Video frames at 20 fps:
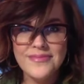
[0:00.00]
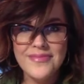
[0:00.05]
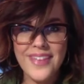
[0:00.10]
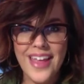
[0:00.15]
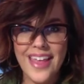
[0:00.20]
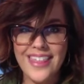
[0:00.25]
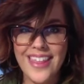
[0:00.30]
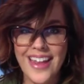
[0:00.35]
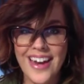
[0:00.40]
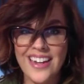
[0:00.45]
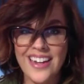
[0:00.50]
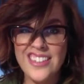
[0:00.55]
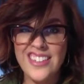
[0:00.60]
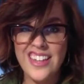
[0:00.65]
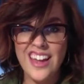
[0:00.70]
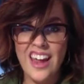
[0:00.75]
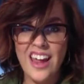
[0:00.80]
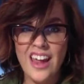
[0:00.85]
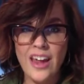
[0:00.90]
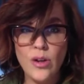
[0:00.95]
And then I
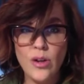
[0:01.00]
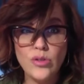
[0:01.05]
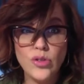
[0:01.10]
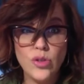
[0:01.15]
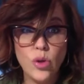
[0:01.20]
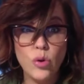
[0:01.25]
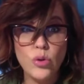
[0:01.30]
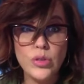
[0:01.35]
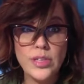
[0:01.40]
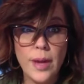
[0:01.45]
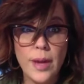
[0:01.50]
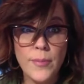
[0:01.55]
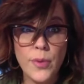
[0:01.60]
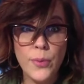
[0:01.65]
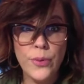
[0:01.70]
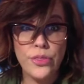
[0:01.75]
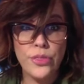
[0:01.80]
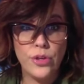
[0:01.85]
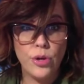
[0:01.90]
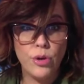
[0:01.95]
say, so who's coming
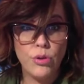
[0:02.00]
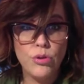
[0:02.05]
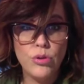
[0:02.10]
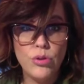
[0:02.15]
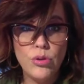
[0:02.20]
with you?